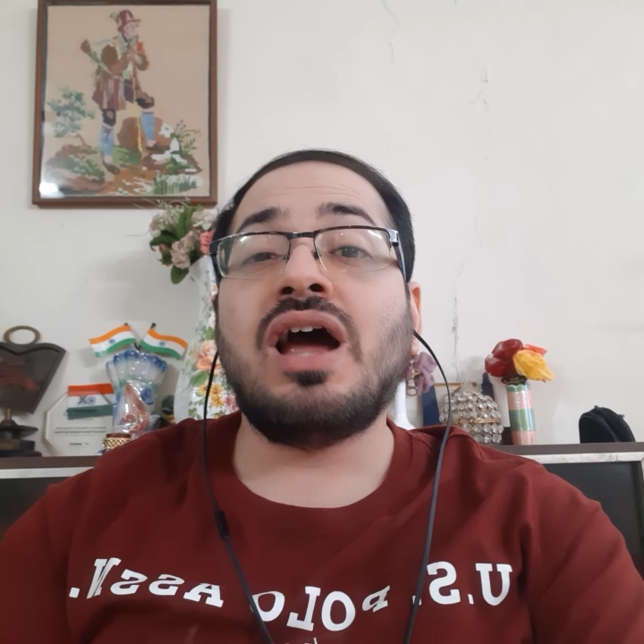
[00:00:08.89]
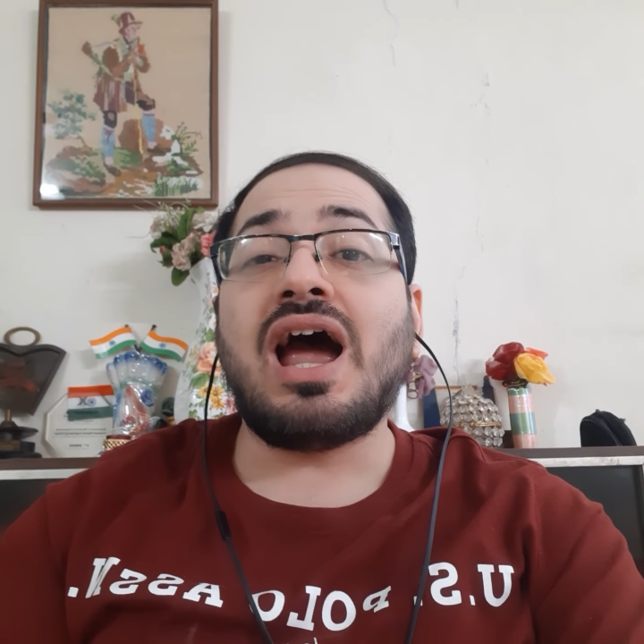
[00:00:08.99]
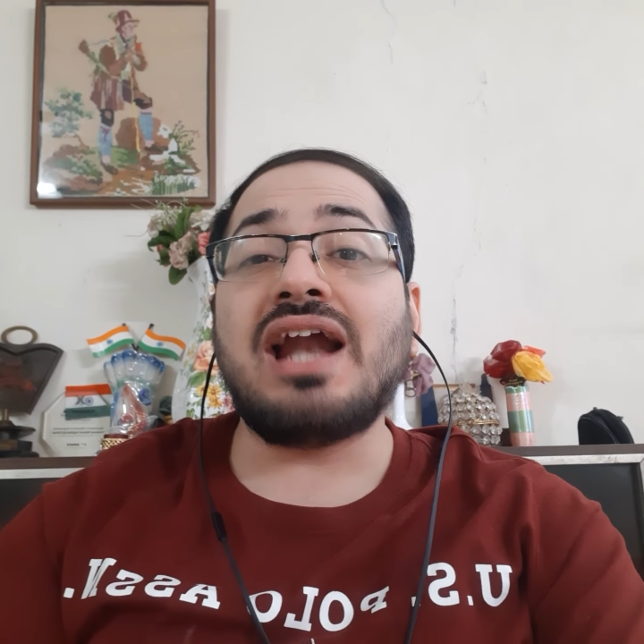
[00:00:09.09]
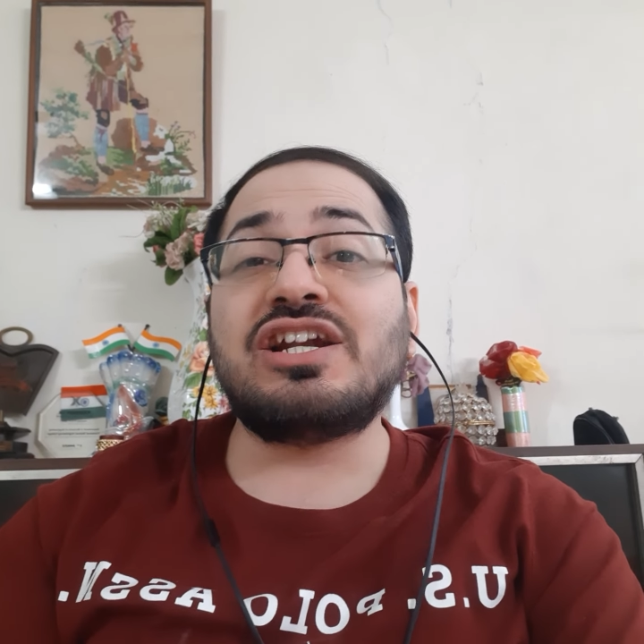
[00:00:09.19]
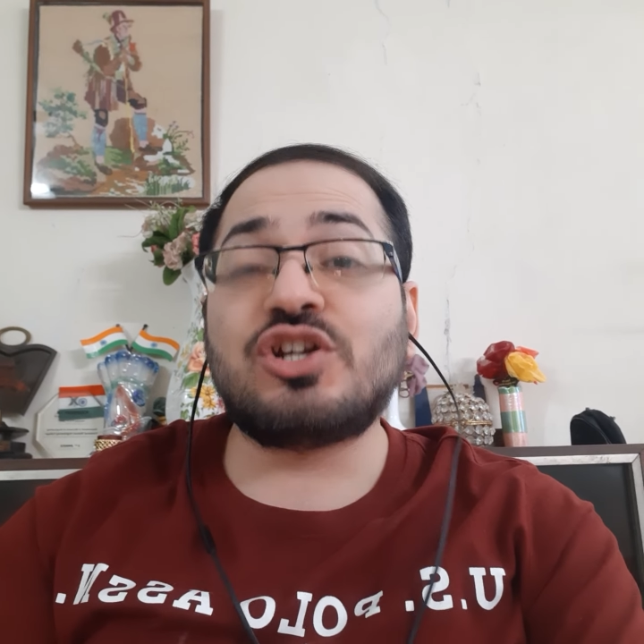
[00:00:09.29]

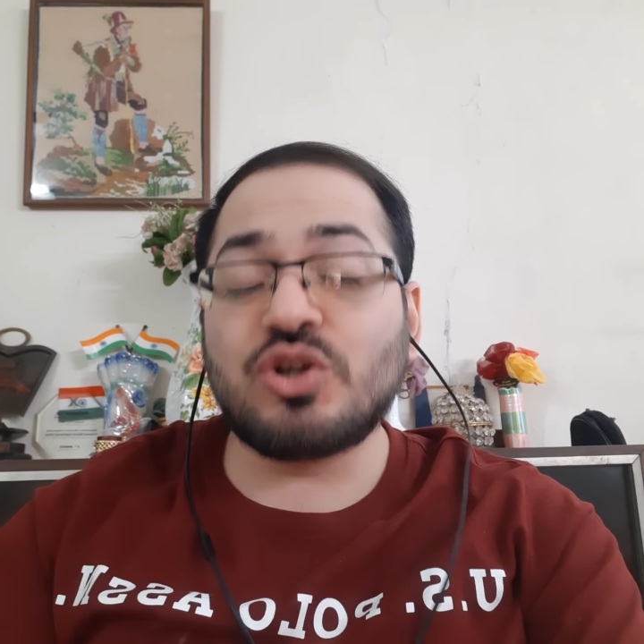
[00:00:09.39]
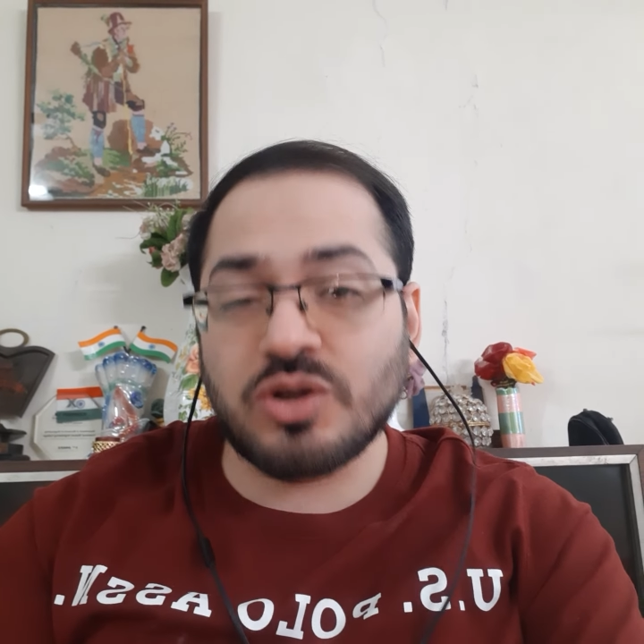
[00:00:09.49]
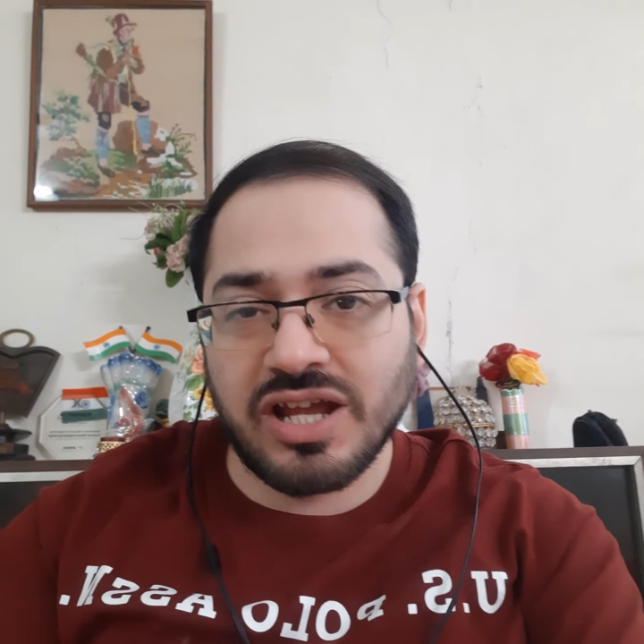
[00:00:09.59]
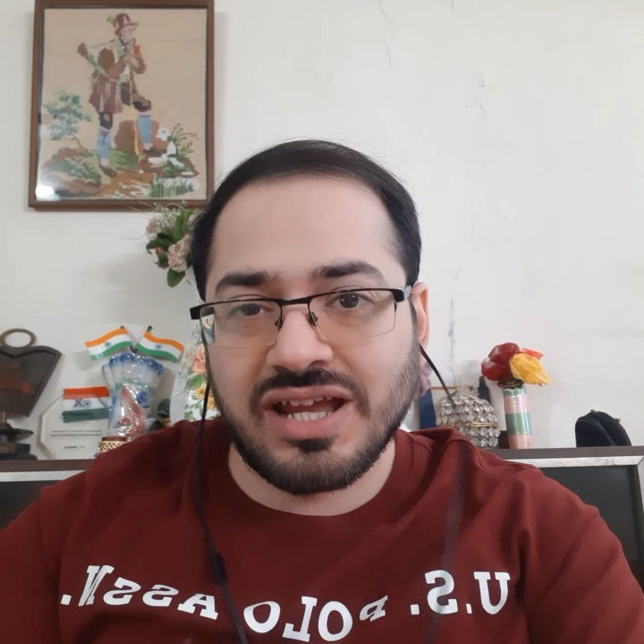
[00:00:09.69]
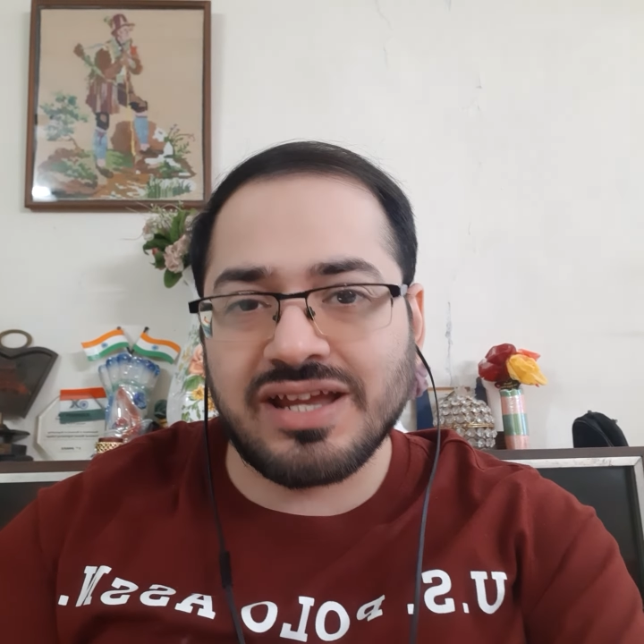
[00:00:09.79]
And
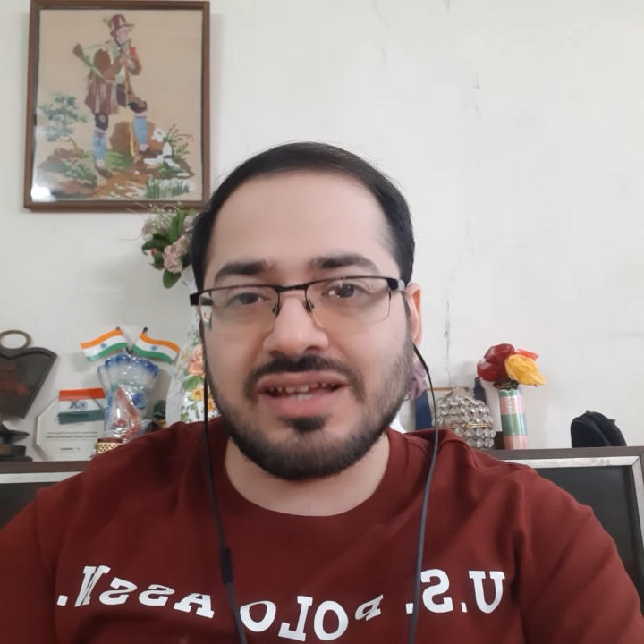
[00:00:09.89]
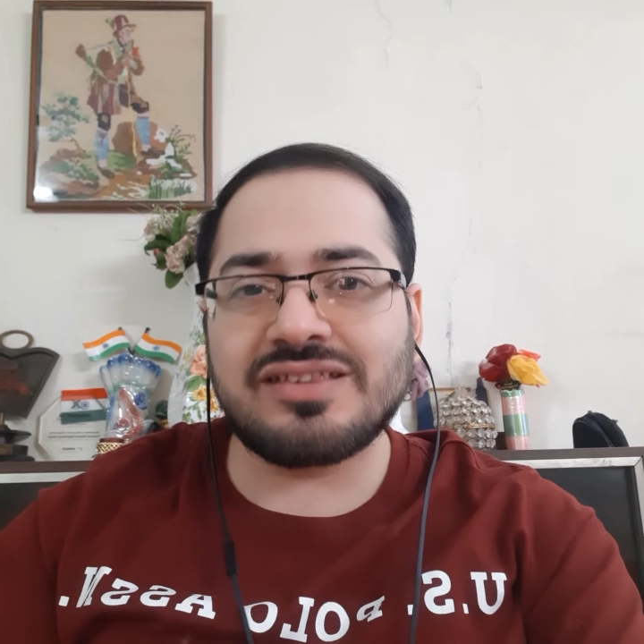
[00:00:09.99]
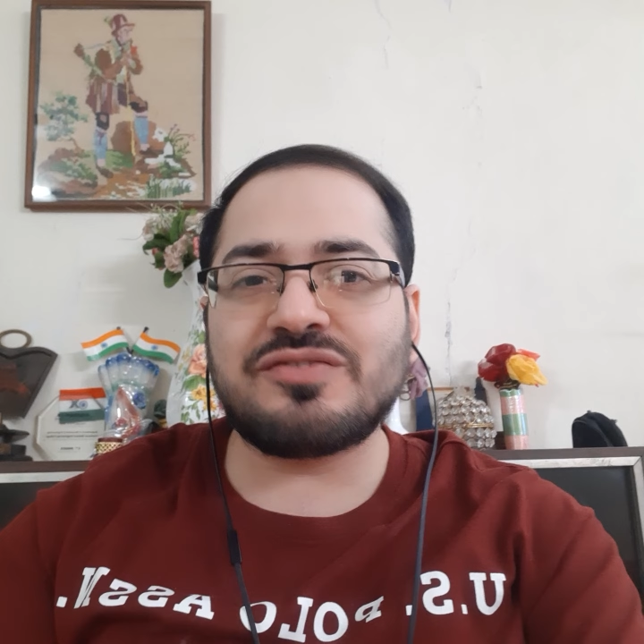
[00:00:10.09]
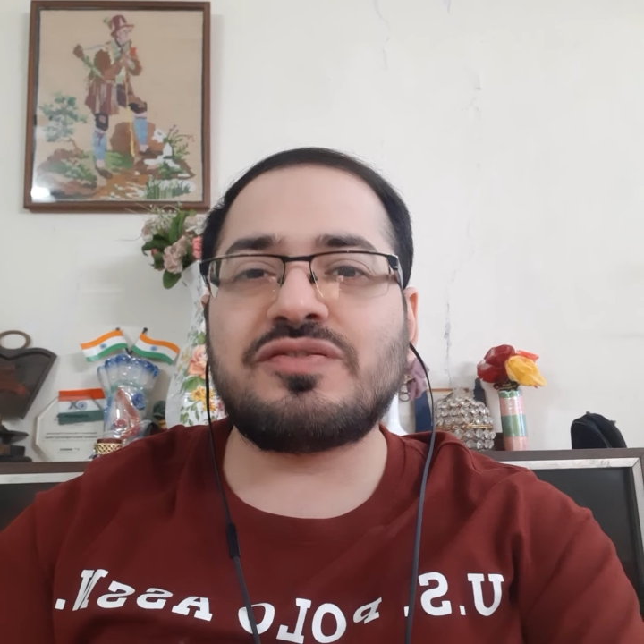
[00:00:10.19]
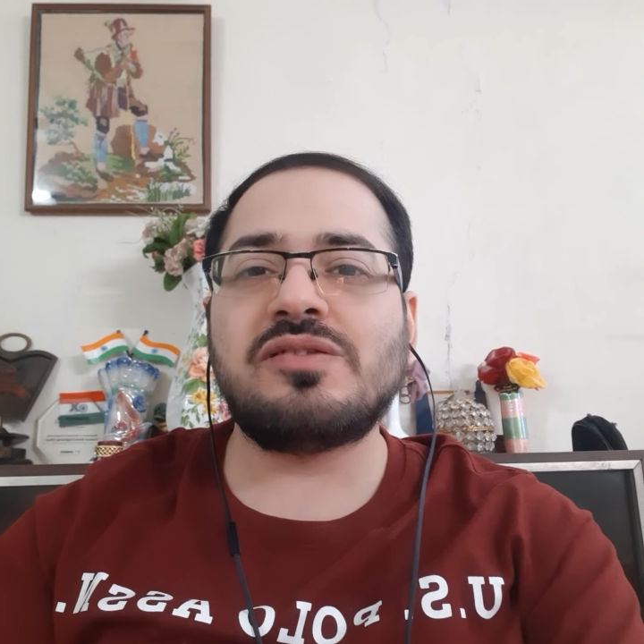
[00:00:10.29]
today
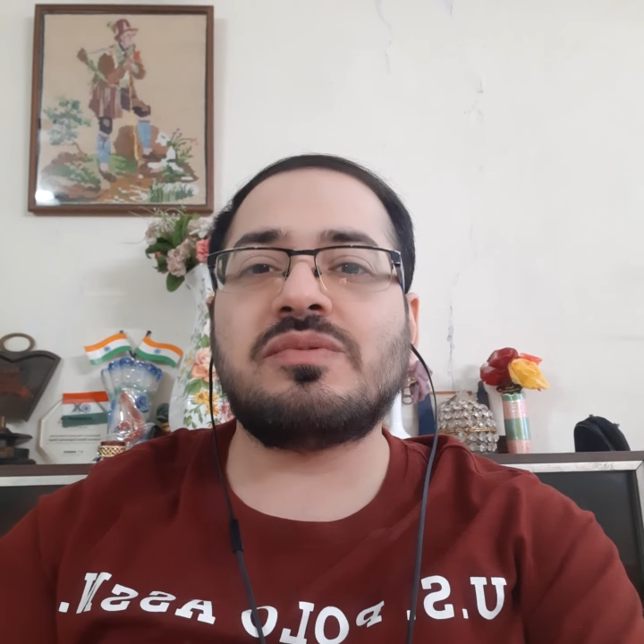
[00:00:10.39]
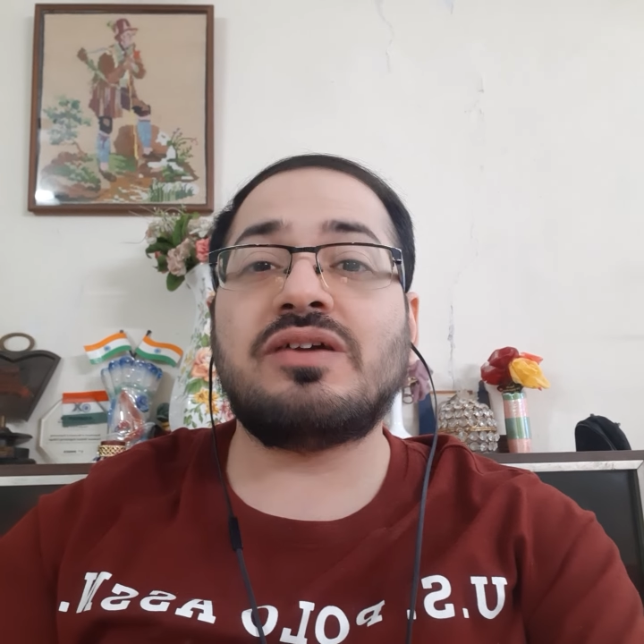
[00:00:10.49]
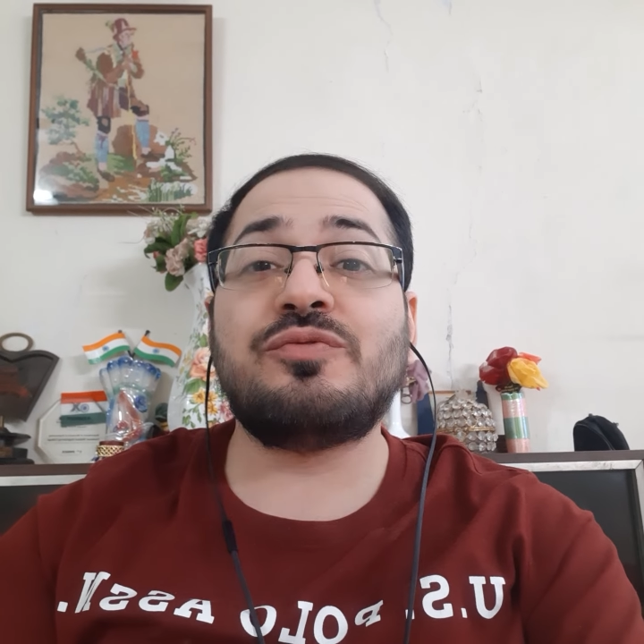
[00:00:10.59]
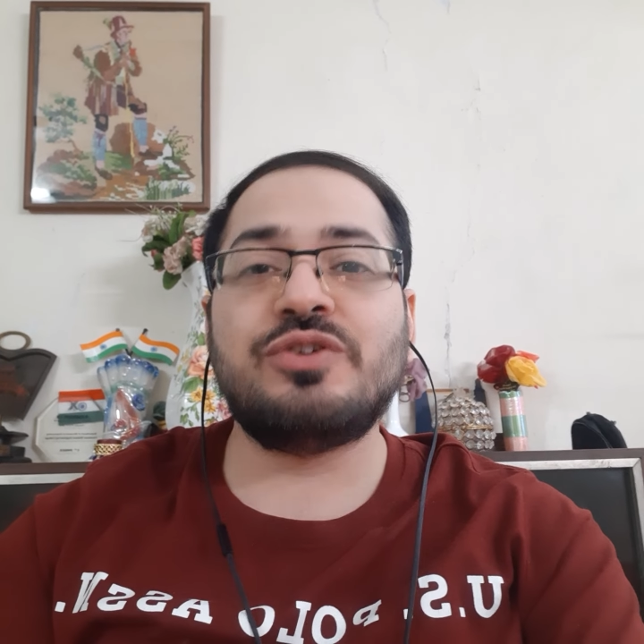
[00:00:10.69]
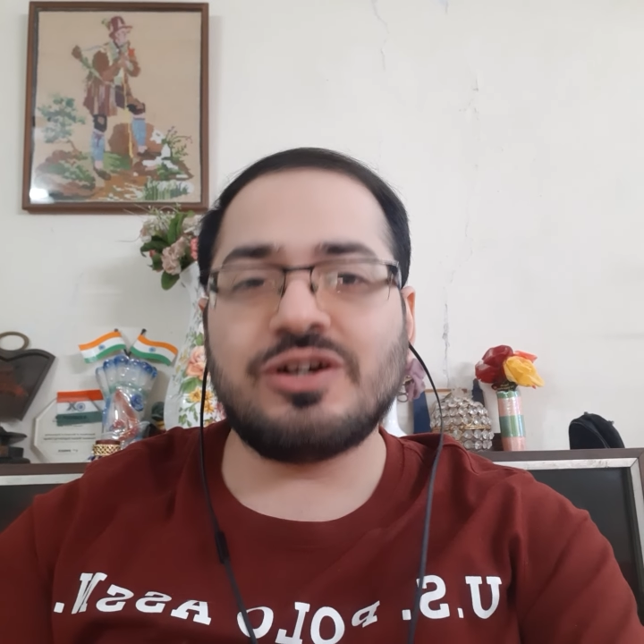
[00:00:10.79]
the film that we